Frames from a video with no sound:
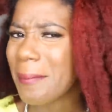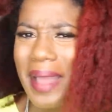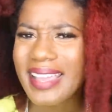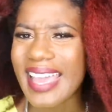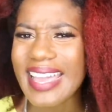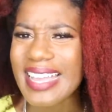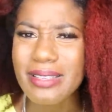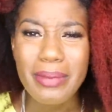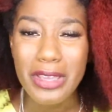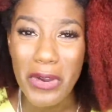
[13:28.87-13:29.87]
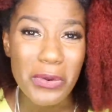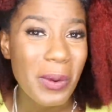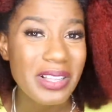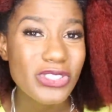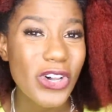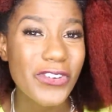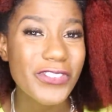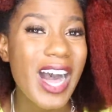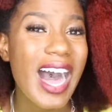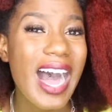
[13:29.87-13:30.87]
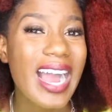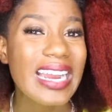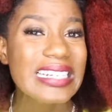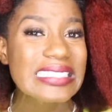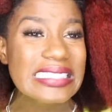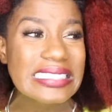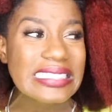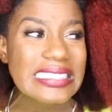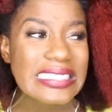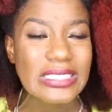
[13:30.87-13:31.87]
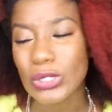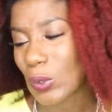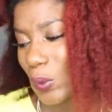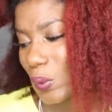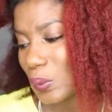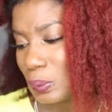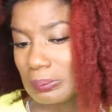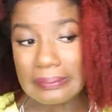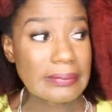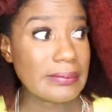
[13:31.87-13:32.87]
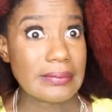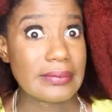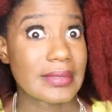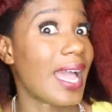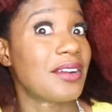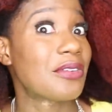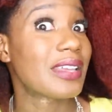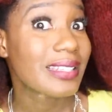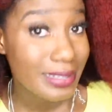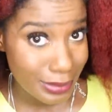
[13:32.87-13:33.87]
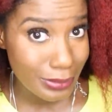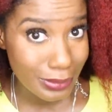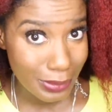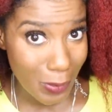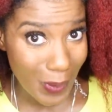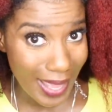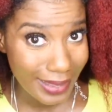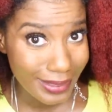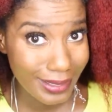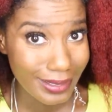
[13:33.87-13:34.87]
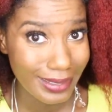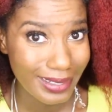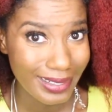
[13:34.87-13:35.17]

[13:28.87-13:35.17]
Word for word: My pancake hasn't been going well so far. So, I don't think this is gonna go well.